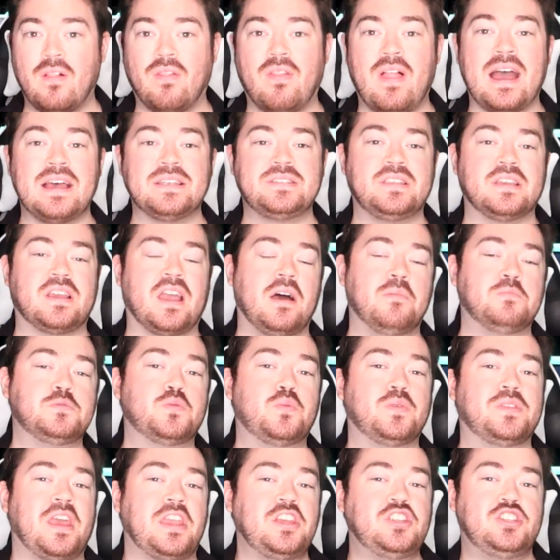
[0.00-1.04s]
Last, it comes
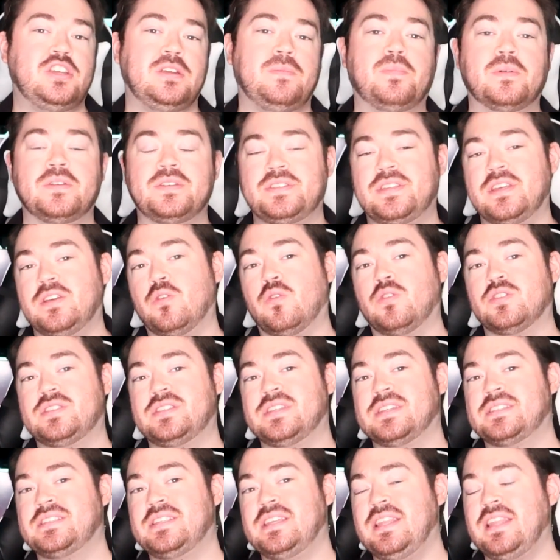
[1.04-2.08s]
with a cheaper single
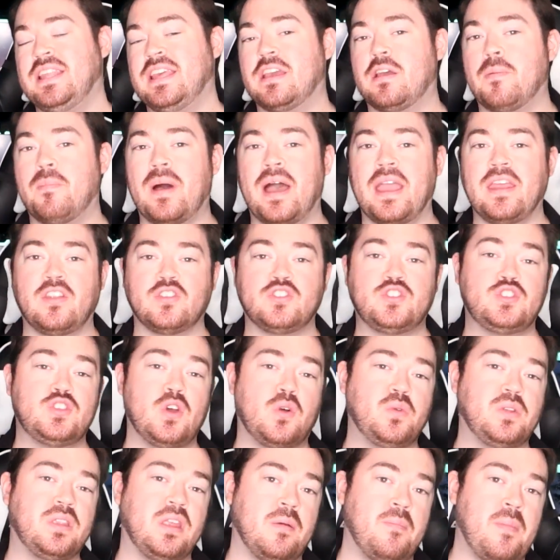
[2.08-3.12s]
16GB
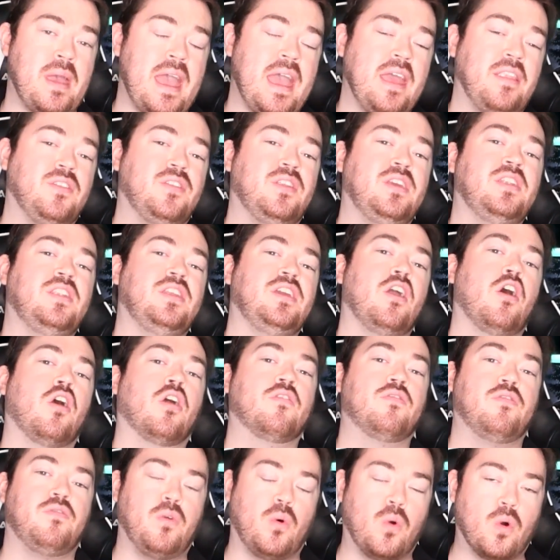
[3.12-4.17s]
SO-DIMM
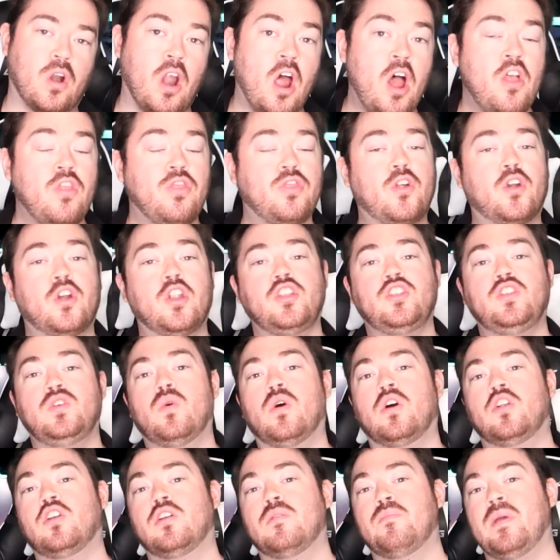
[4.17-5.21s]
DDR4
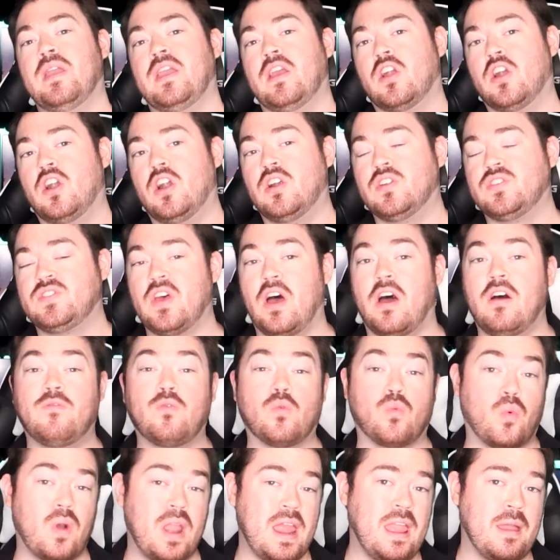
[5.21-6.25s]
3200 MHz of
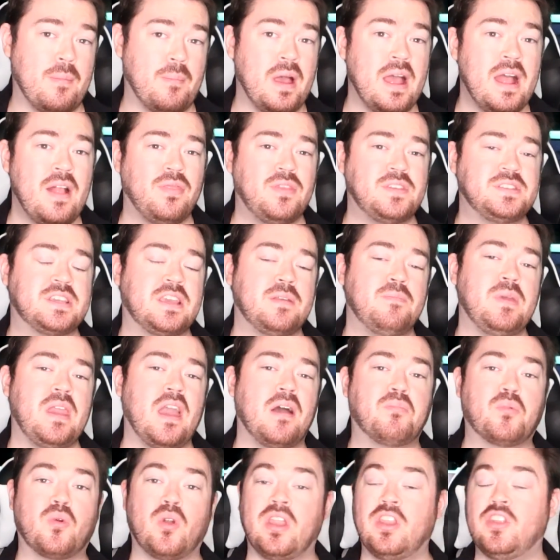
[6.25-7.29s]
RAM. This can be
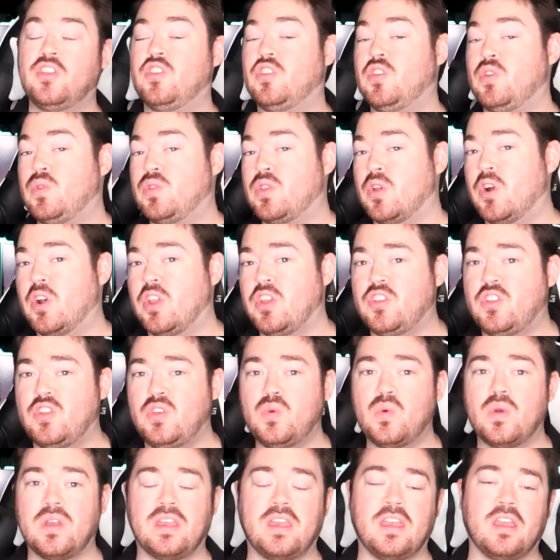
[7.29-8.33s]
upgraded to
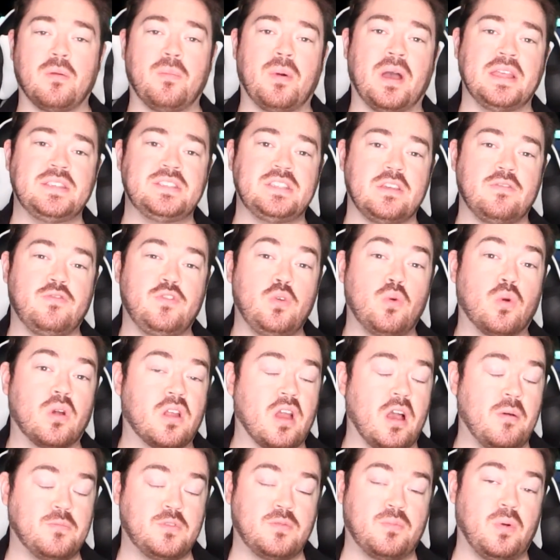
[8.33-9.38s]
32GB if you are
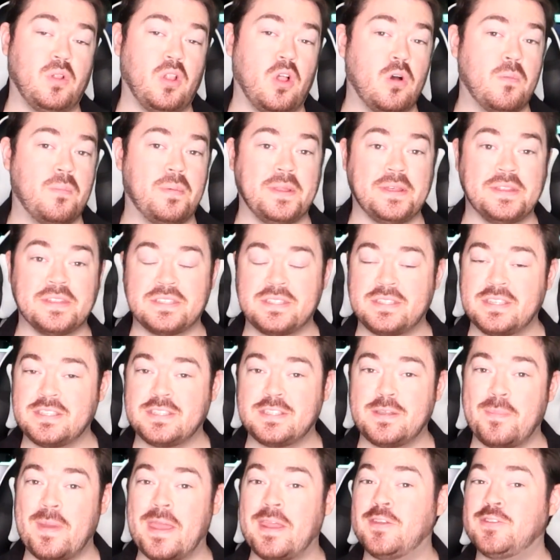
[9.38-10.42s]
comfortable opening the
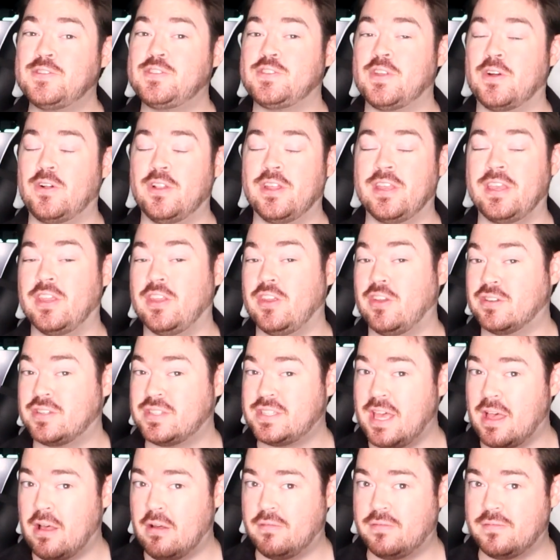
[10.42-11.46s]
system and installing it
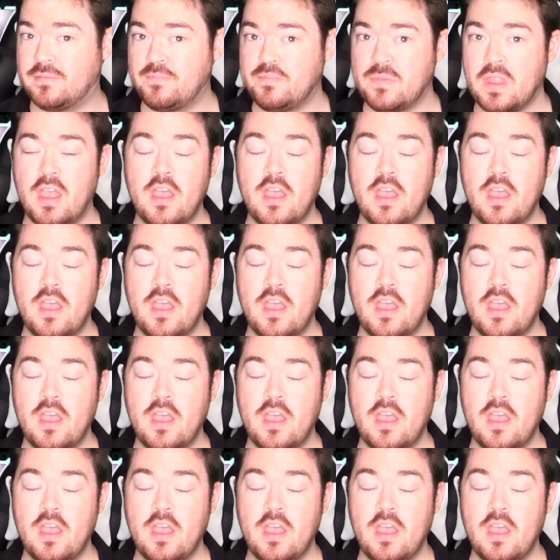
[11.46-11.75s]
yourself.